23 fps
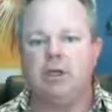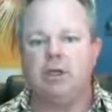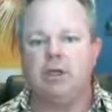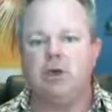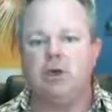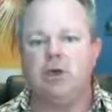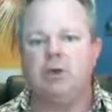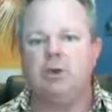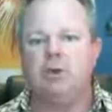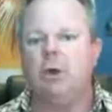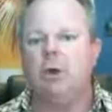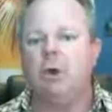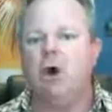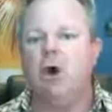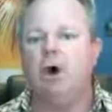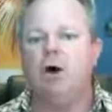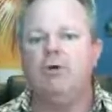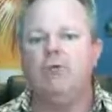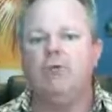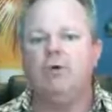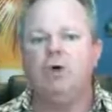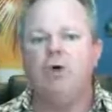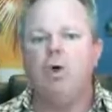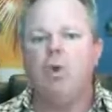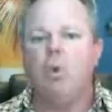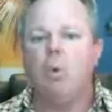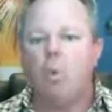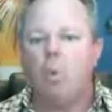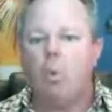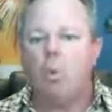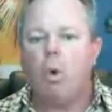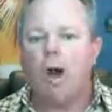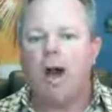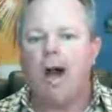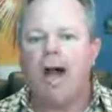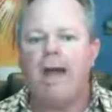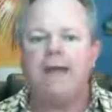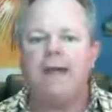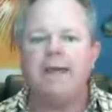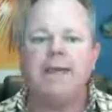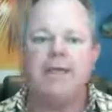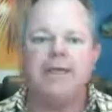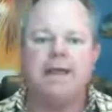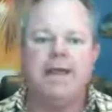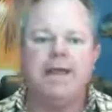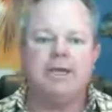learn of why
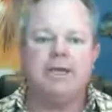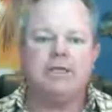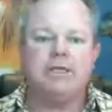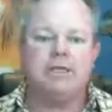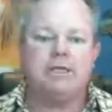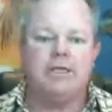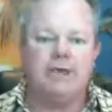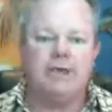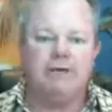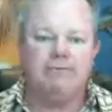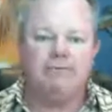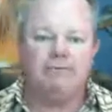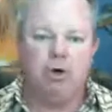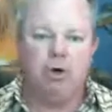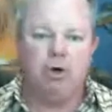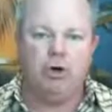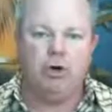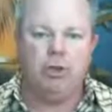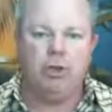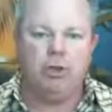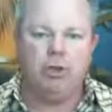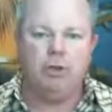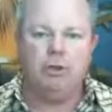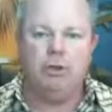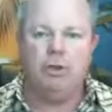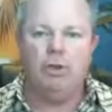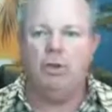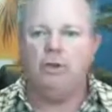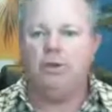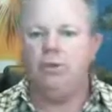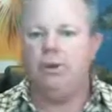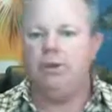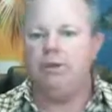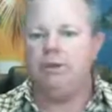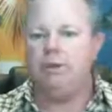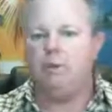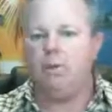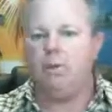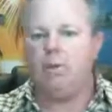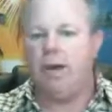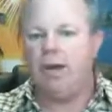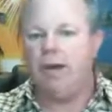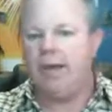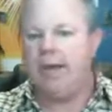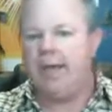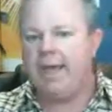it actually converted when
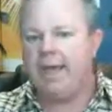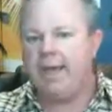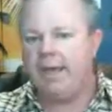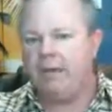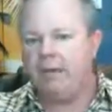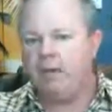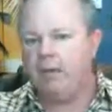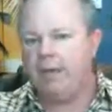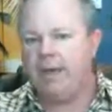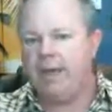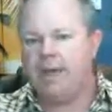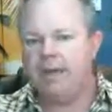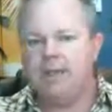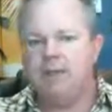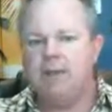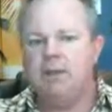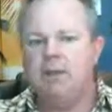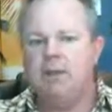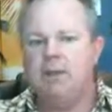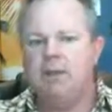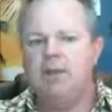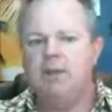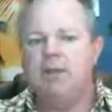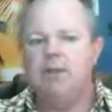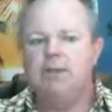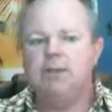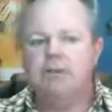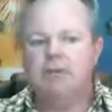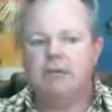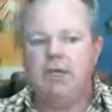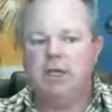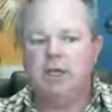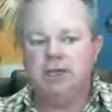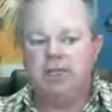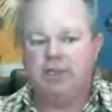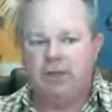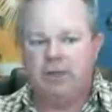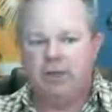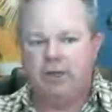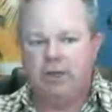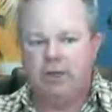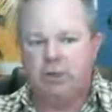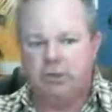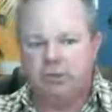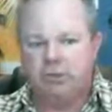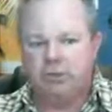one had a great sales
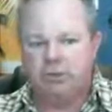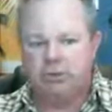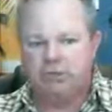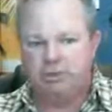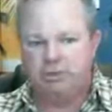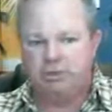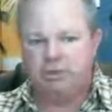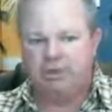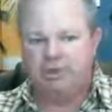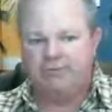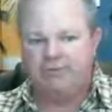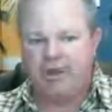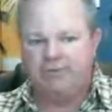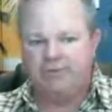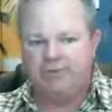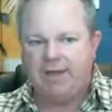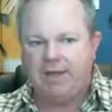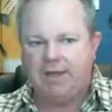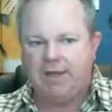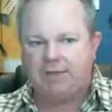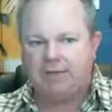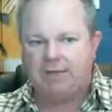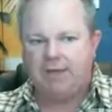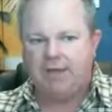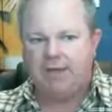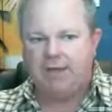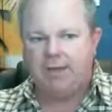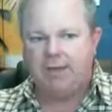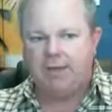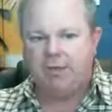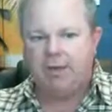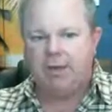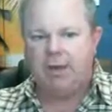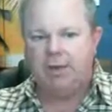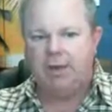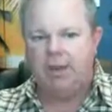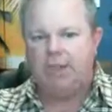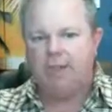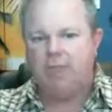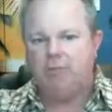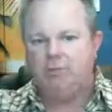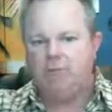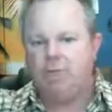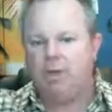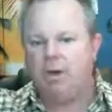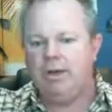video, which was the $25,000 one,
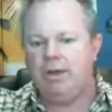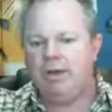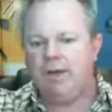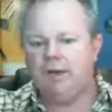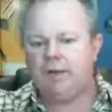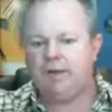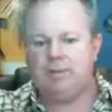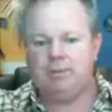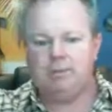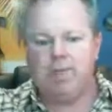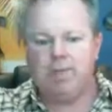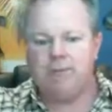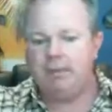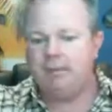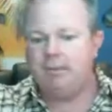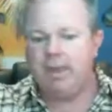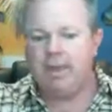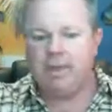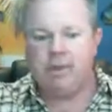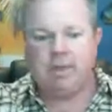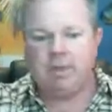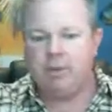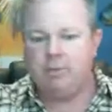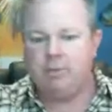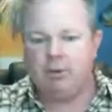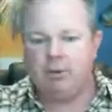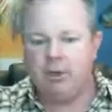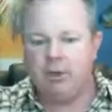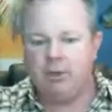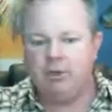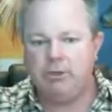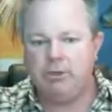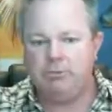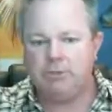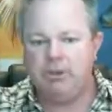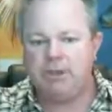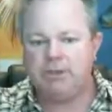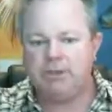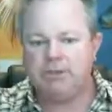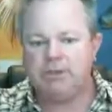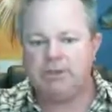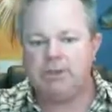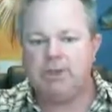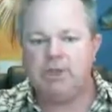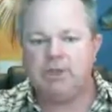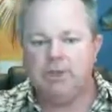and one actually maybe made a couple $100
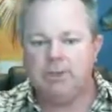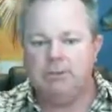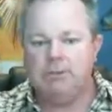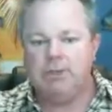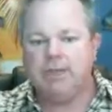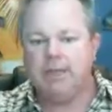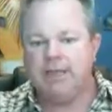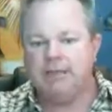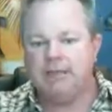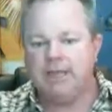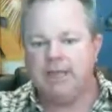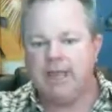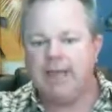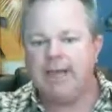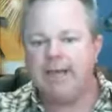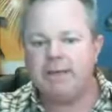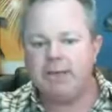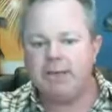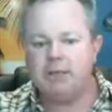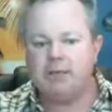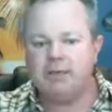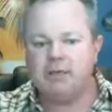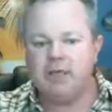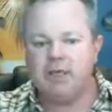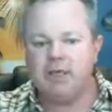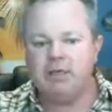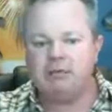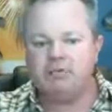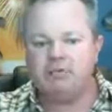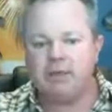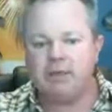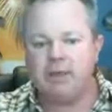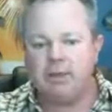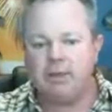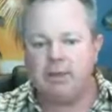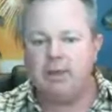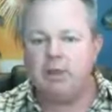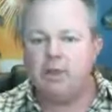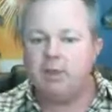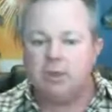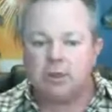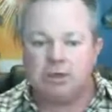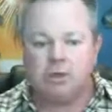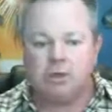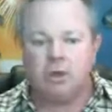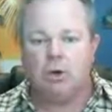because it had no sales video?
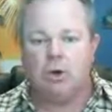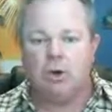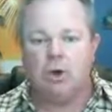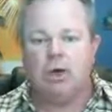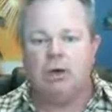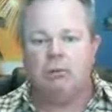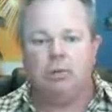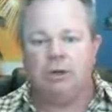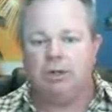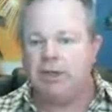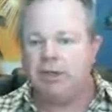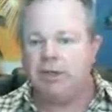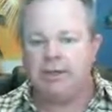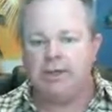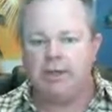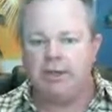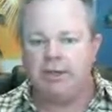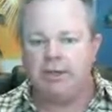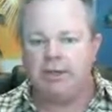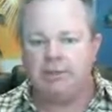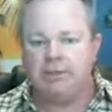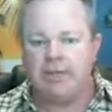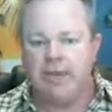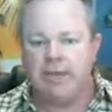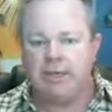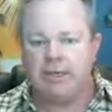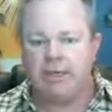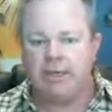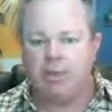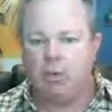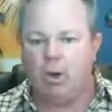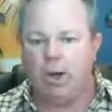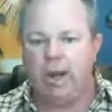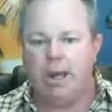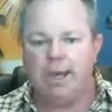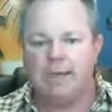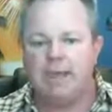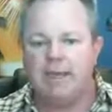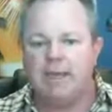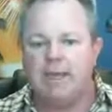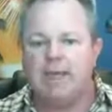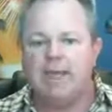So we're going to tell you exactly why.